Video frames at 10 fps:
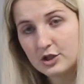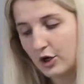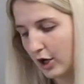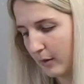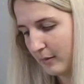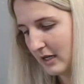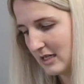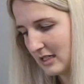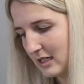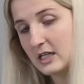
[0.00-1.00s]
your
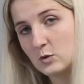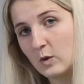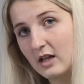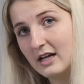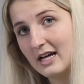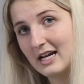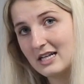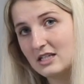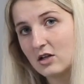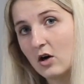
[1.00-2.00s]
heartbeat as well
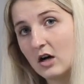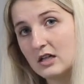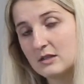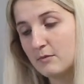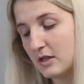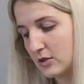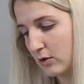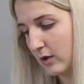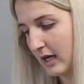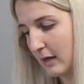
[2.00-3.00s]
as cause muscle
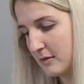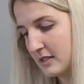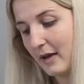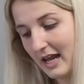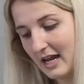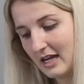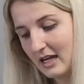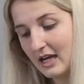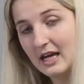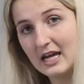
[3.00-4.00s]
cramps,
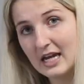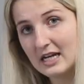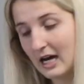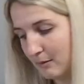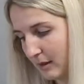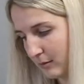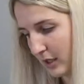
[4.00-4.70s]
pain, and high blood